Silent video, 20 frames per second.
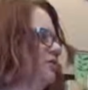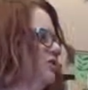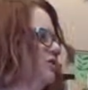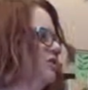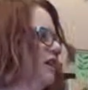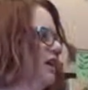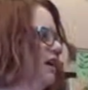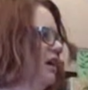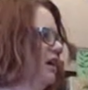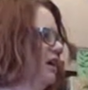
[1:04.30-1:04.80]

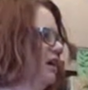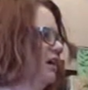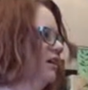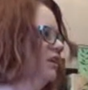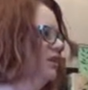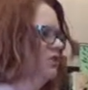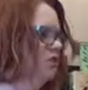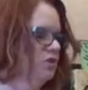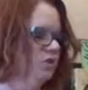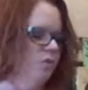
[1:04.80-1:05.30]
his
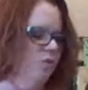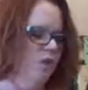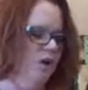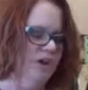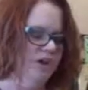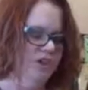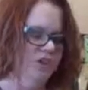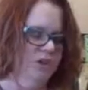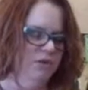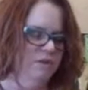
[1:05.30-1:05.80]
head to
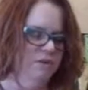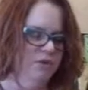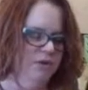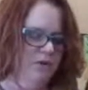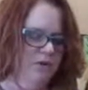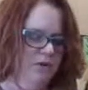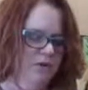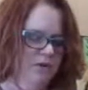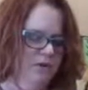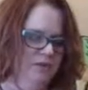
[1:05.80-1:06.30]
watch it
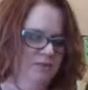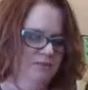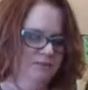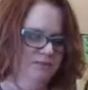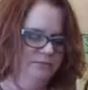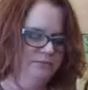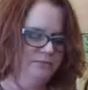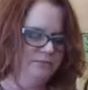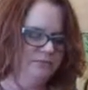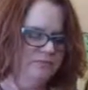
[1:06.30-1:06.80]
burn,
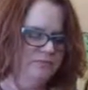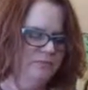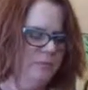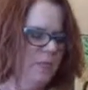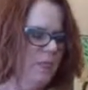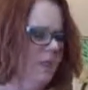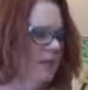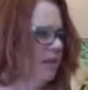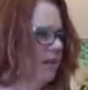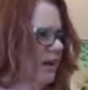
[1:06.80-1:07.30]

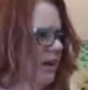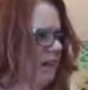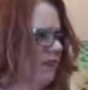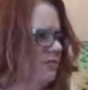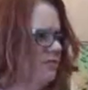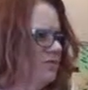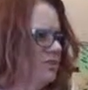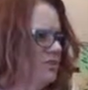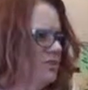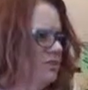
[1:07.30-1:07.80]

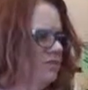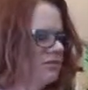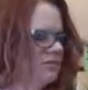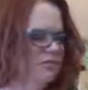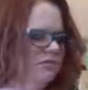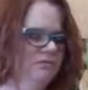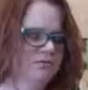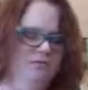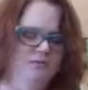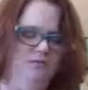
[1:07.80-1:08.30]
left,
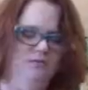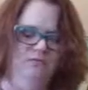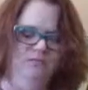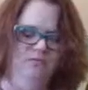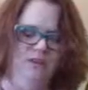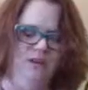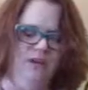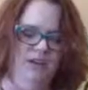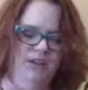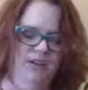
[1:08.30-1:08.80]

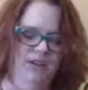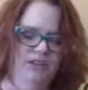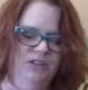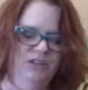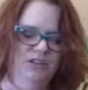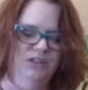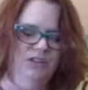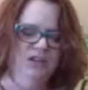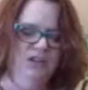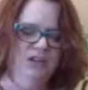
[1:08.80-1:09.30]
right,
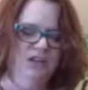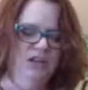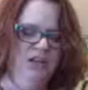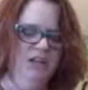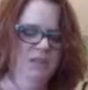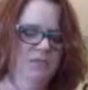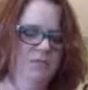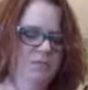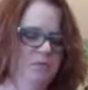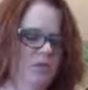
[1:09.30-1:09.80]

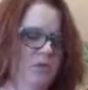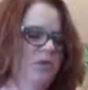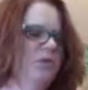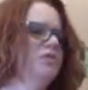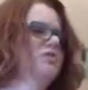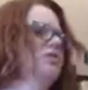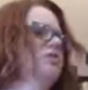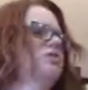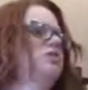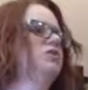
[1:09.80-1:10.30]
then
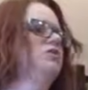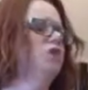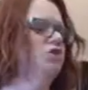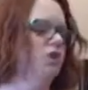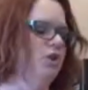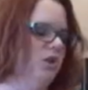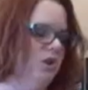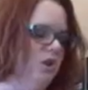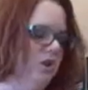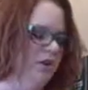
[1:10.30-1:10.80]
pokes its
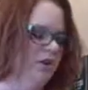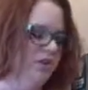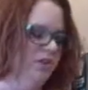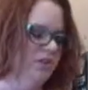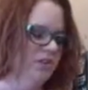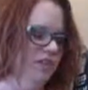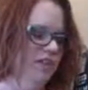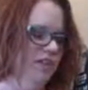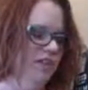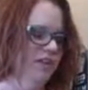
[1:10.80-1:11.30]
charred
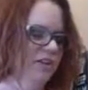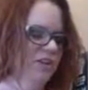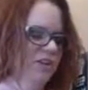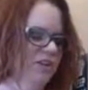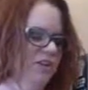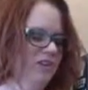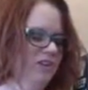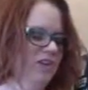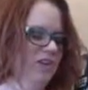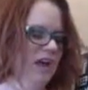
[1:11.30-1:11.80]

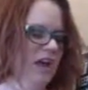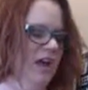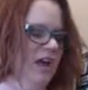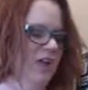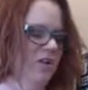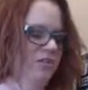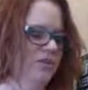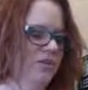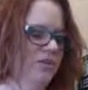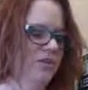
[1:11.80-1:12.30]
skeleton
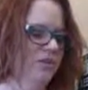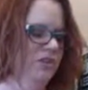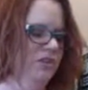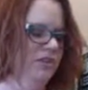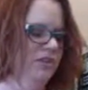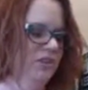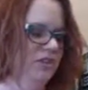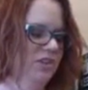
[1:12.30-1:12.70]
down into the